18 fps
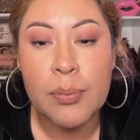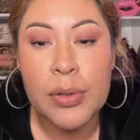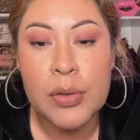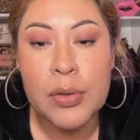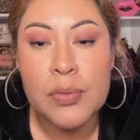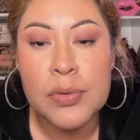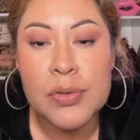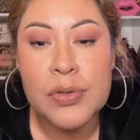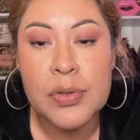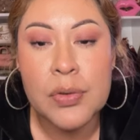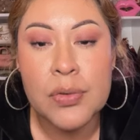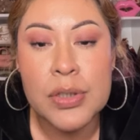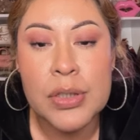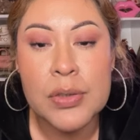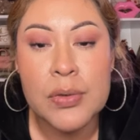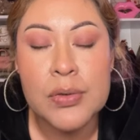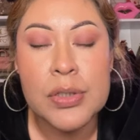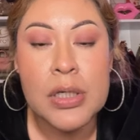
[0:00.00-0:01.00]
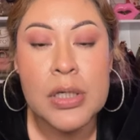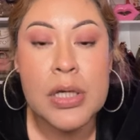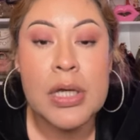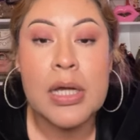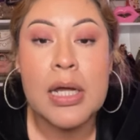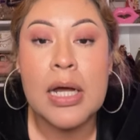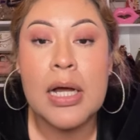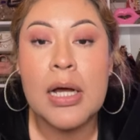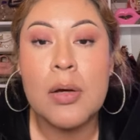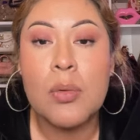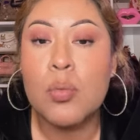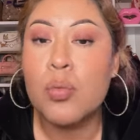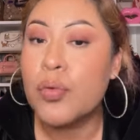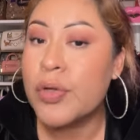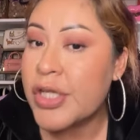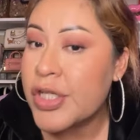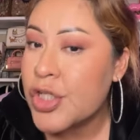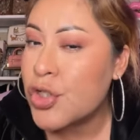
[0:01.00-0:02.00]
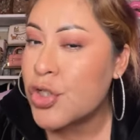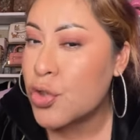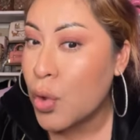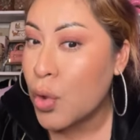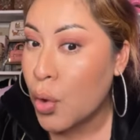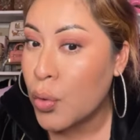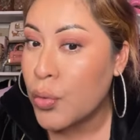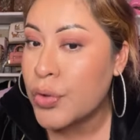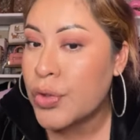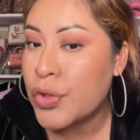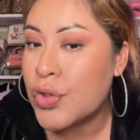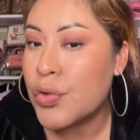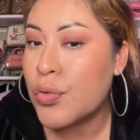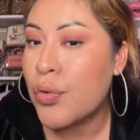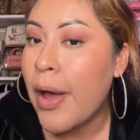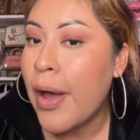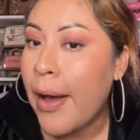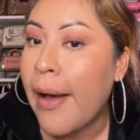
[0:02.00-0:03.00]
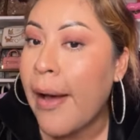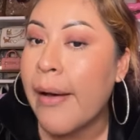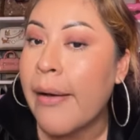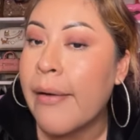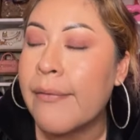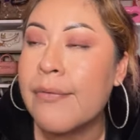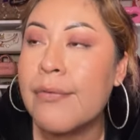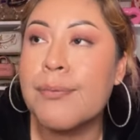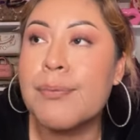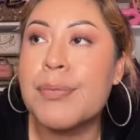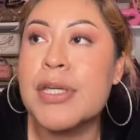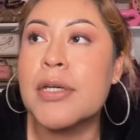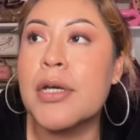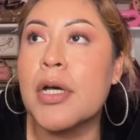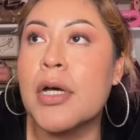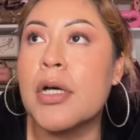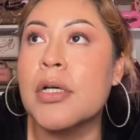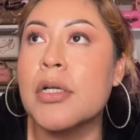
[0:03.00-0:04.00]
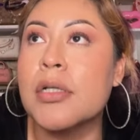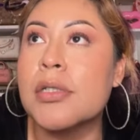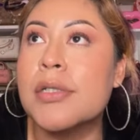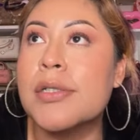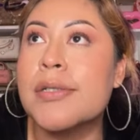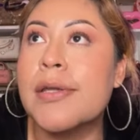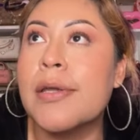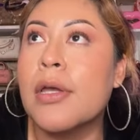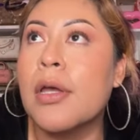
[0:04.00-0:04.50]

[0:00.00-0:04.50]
brown one, so cute. Uh, which tote did you have? Because,